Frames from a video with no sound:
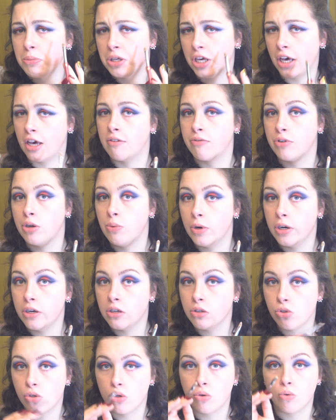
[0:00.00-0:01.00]
be
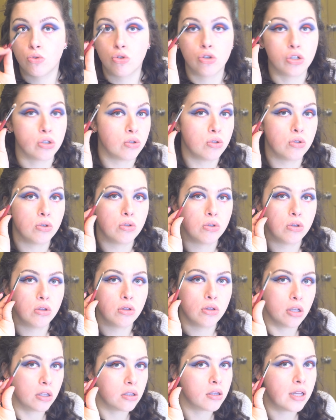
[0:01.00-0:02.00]
everywhere, so just
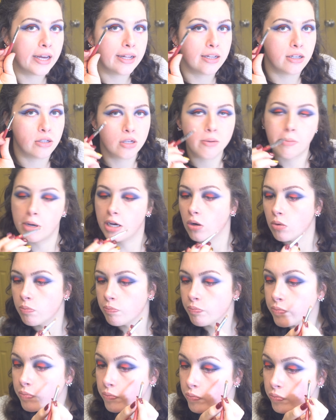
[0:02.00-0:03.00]
the lightest amount.